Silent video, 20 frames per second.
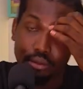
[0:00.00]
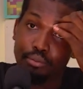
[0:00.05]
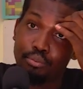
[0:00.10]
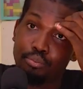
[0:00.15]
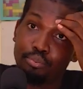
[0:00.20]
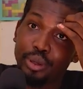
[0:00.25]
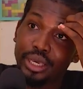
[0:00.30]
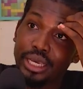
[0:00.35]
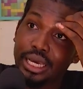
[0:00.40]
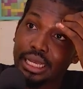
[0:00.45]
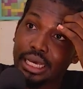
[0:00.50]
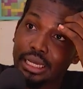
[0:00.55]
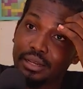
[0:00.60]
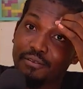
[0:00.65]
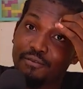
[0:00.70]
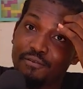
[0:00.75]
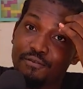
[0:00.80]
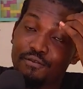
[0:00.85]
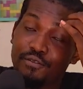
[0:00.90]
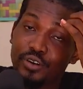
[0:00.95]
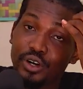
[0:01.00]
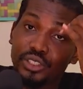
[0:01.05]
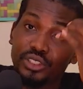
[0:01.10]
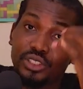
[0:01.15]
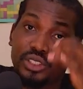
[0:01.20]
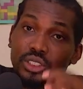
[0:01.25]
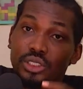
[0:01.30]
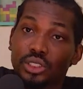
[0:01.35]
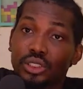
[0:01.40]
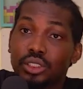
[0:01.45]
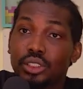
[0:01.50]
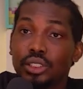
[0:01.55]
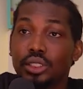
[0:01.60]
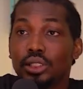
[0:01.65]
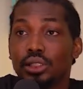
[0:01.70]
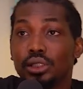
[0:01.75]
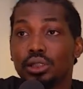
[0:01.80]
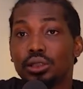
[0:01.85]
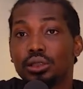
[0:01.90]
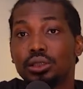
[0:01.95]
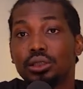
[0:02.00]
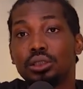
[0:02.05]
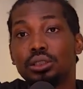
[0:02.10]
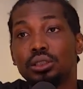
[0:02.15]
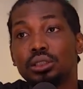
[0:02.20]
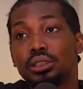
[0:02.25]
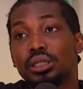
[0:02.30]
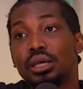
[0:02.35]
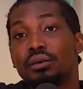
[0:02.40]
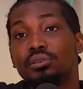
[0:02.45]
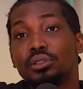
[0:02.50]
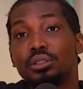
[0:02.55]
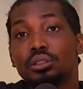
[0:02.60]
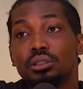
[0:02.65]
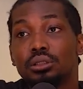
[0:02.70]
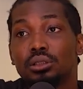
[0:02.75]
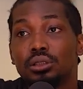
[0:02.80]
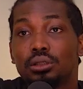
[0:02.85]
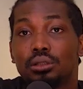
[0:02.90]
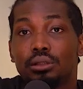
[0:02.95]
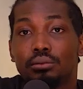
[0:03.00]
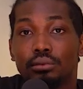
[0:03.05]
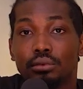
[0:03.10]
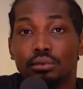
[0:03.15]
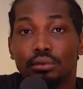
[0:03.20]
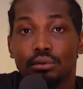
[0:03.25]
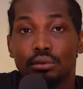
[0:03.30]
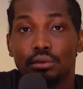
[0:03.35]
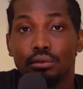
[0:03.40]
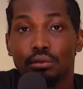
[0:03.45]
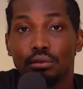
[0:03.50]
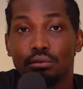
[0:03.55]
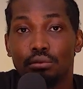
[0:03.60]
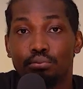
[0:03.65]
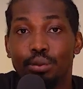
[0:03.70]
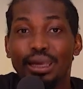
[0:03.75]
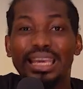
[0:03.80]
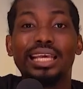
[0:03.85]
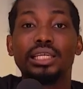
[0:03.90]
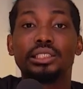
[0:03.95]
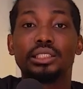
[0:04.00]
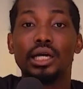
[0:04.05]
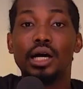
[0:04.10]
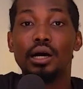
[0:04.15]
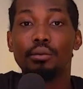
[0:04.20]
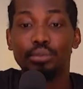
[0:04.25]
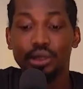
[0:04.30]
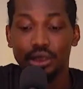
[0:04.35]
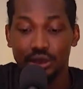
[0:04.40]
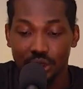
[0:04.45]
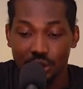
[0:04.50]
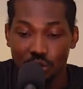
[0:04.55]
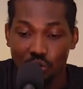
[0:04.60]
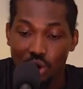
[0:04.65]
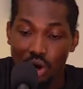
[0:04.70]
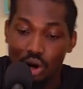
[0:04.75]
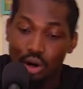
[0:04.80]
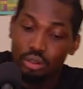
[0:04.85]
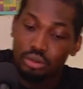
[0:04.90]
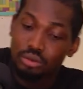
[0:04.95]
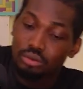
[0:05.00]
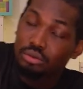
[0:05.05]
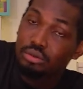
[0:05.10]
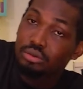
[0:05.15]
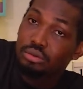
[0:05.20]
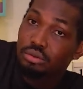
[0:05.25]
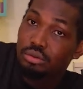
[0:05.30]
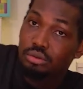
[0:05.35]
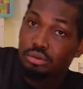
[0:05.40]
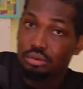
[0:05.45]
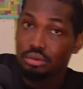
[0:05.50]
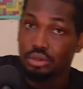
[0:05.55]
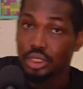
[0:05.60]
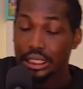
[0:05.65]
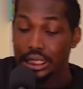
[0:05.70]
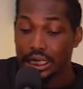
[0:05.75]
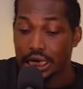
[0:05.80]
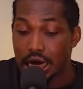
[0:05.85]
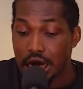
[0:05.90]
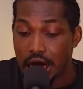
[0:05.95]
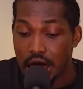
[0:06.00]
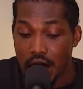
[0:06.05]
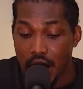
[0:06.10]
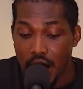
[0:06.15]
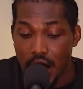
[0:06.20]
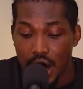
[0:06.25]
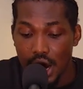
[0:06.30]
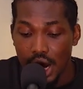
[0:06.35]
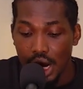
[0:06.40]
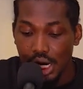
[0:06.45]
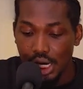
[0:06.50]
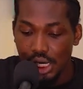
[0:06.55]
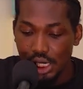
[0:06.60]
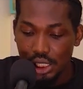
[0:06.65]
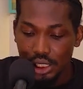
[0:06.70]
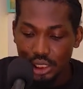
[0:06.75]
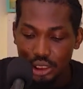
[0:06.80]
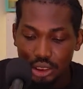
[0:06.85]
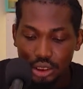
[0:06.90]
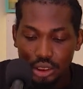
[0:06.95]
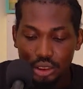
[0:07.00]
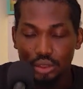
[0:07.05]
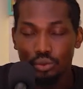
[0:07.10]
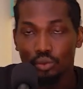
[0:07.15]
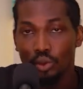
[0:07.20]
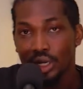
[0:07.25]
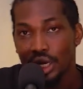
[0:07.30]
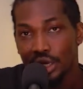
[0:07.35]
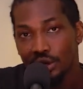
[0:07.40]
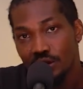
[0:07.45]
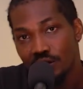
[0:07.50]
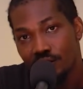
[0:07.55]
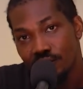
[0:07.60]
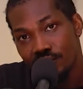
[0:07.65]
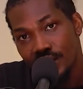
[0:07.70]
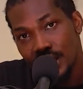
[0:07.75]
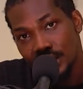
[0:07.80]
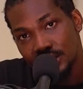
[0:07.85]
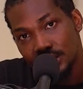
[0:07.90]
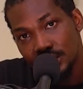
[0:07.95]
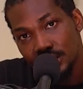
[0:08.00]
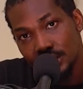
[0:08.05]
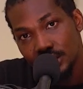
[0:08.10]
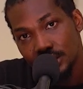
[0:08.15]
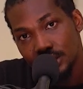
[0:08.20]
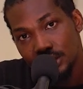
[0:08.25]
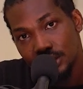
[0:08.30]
bigger than the first seven biggest companies in the world. Yeah. What are you investing in?